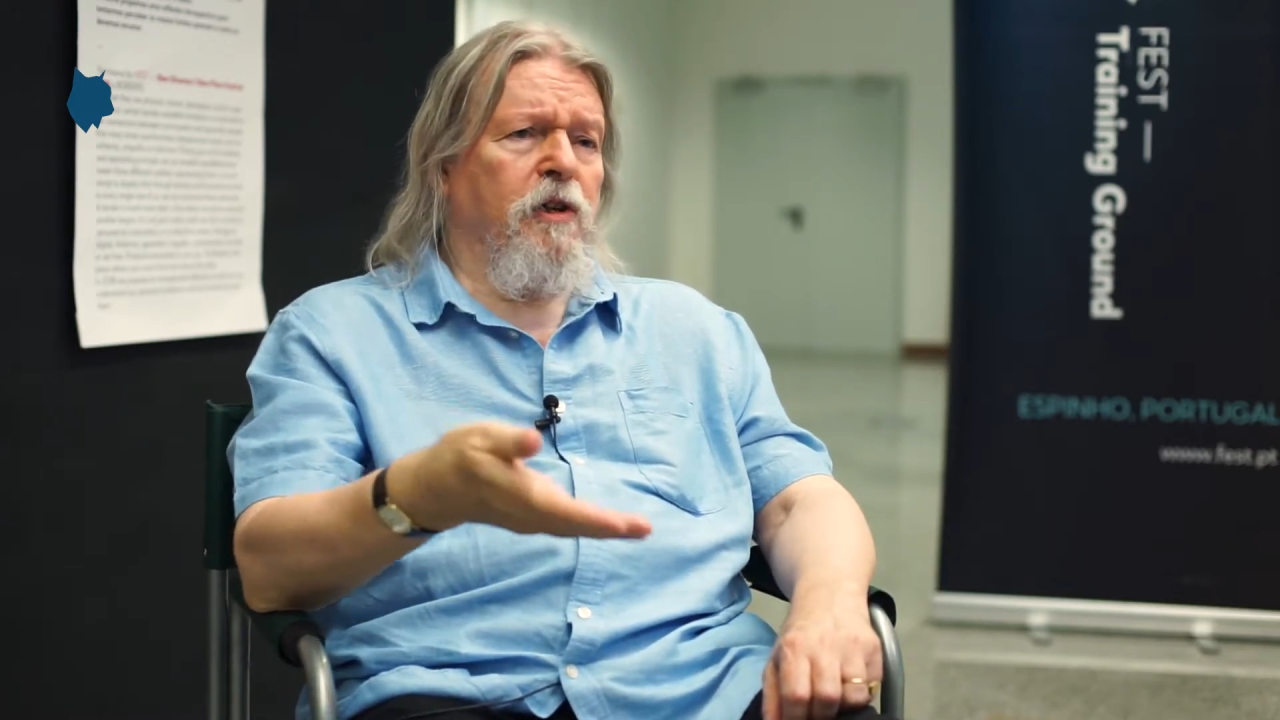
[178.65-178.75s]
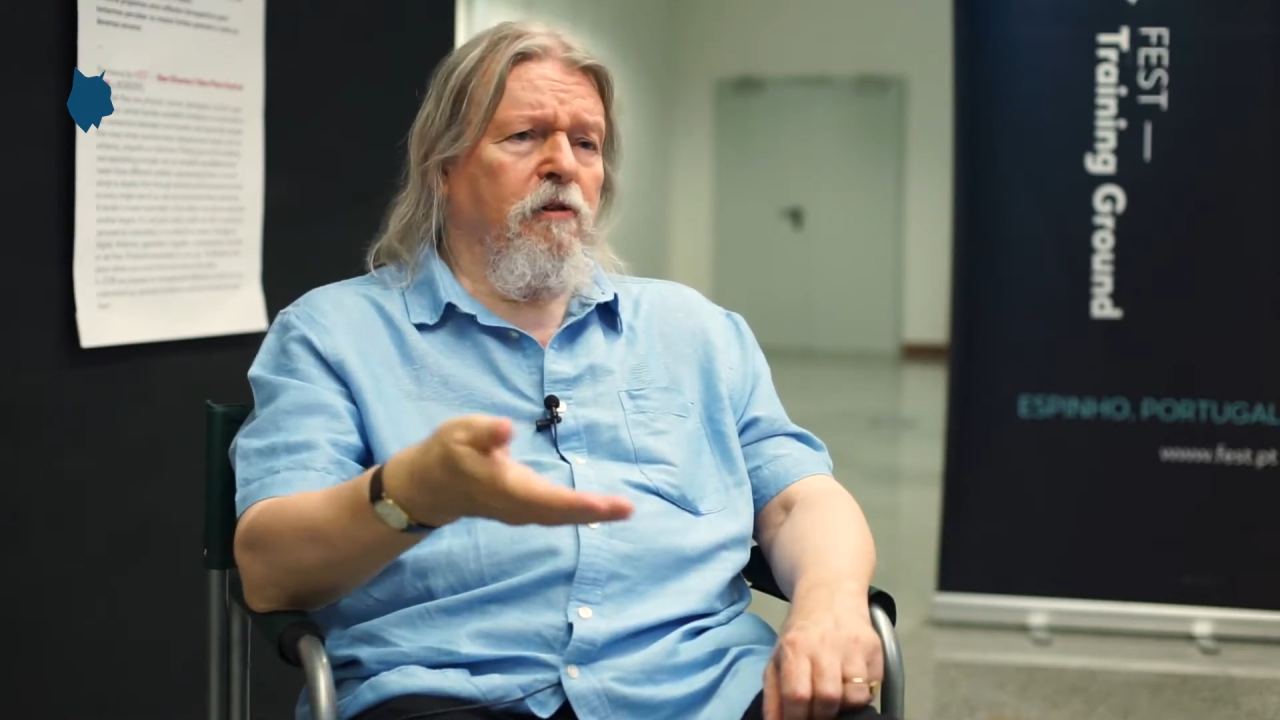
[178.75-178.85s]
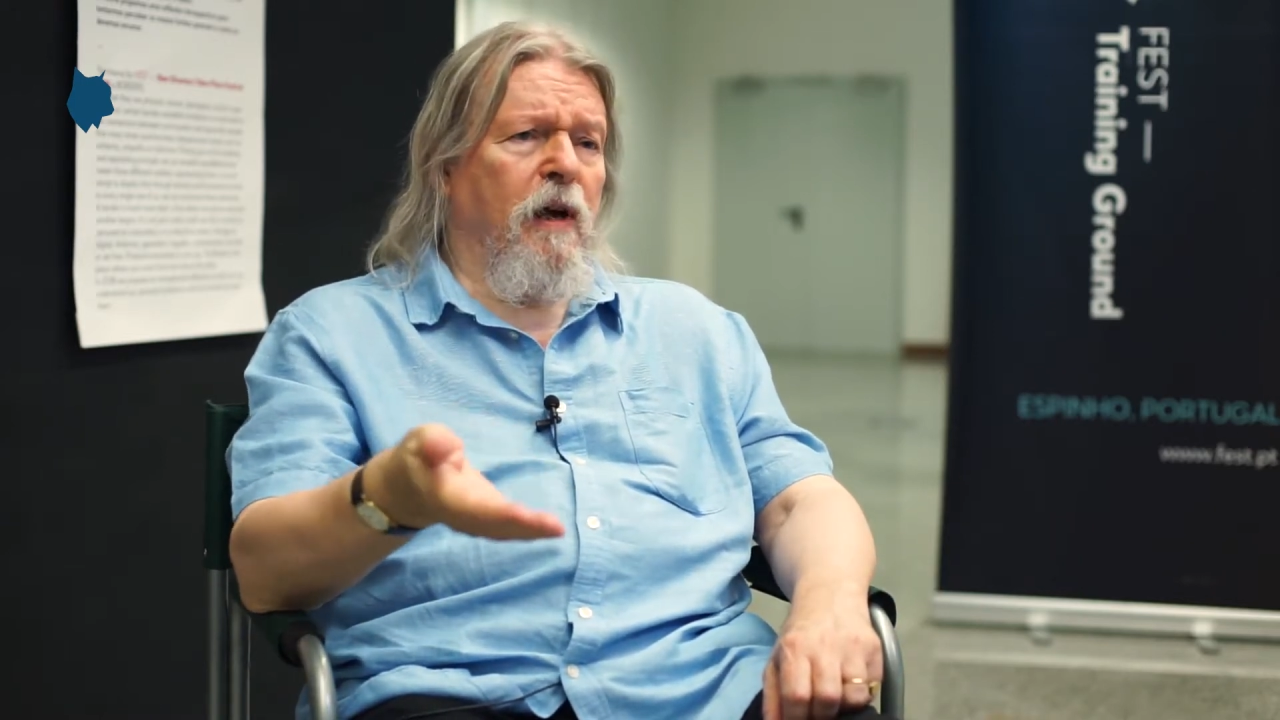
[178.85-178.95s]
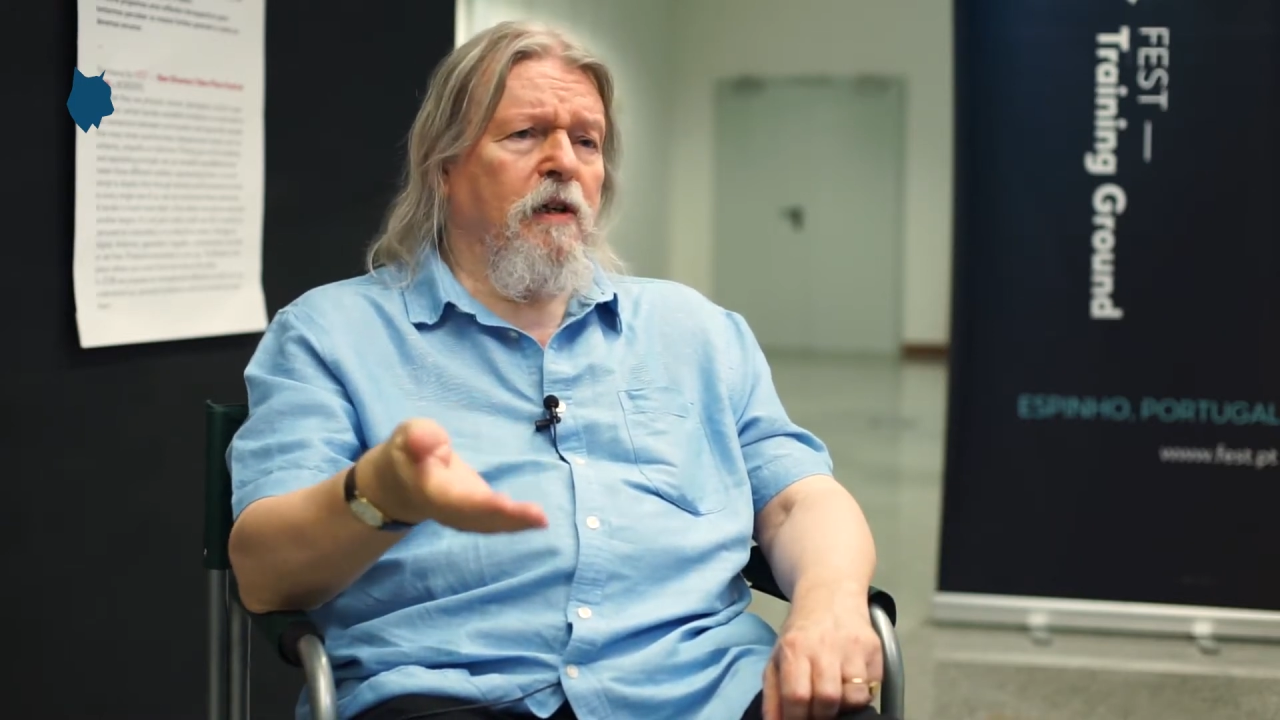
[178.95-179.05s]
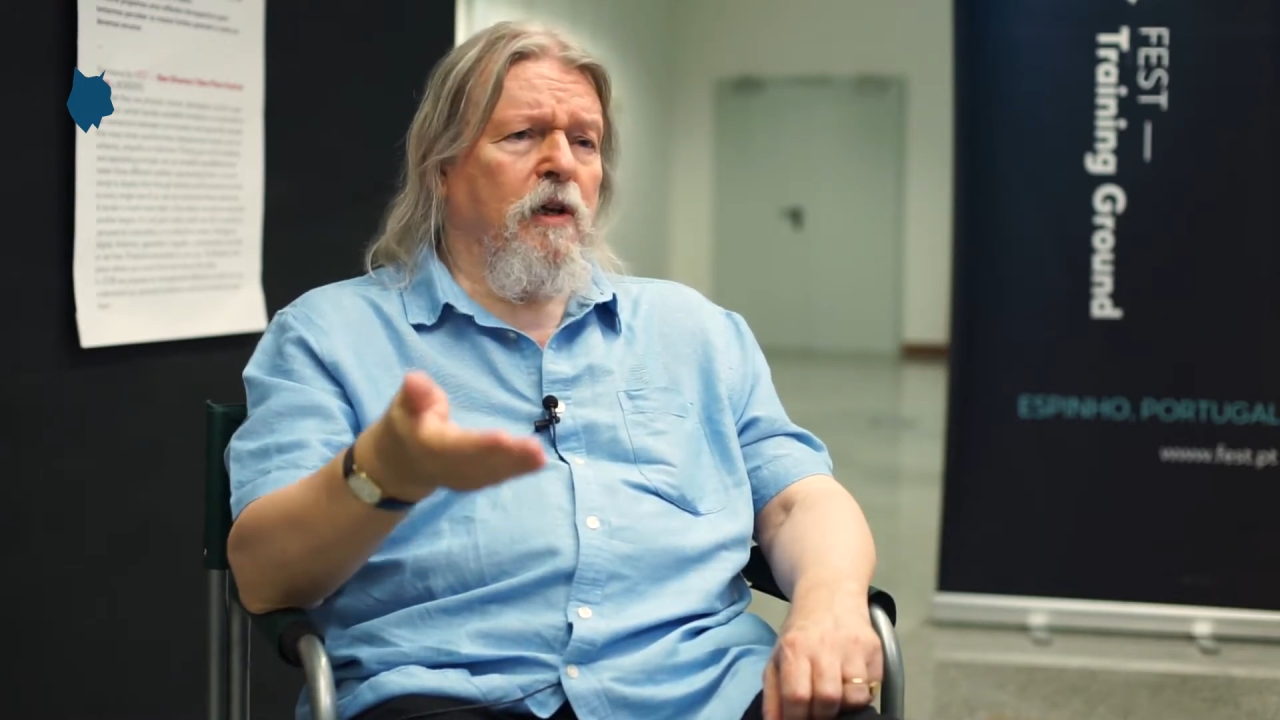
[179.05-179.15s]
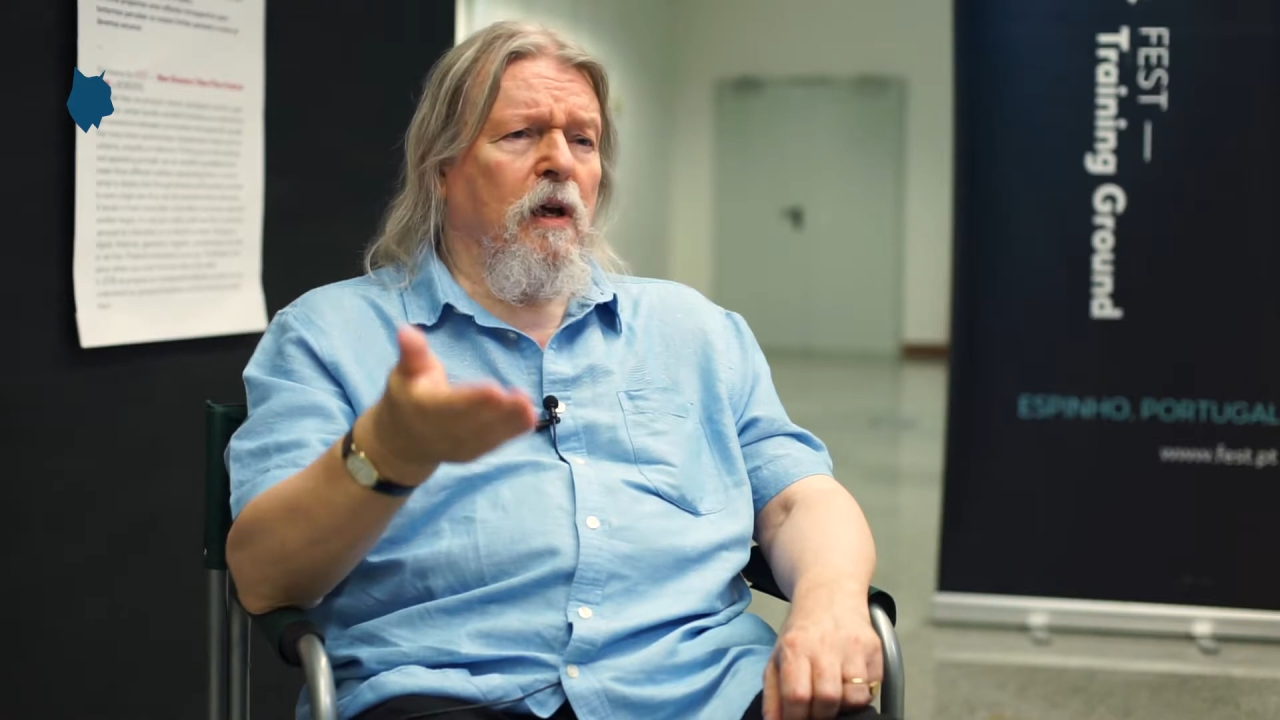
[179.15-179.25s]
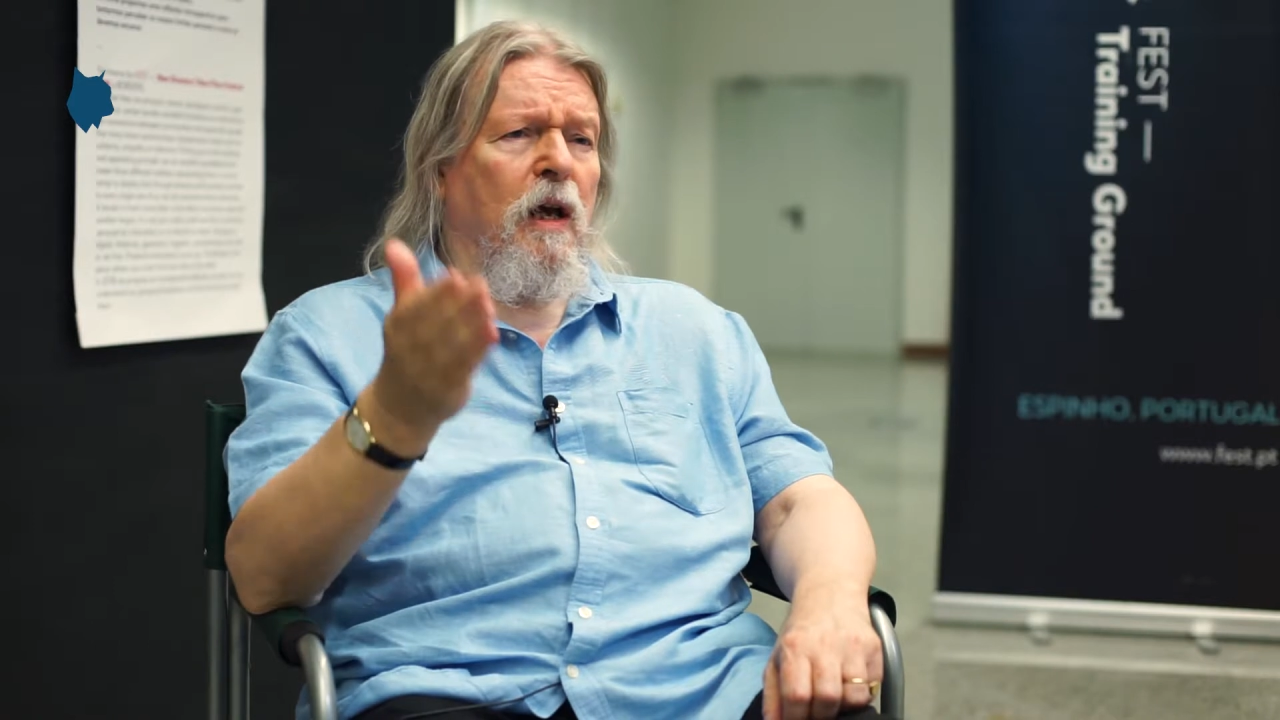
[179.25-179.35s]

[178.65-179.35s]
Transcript: the director,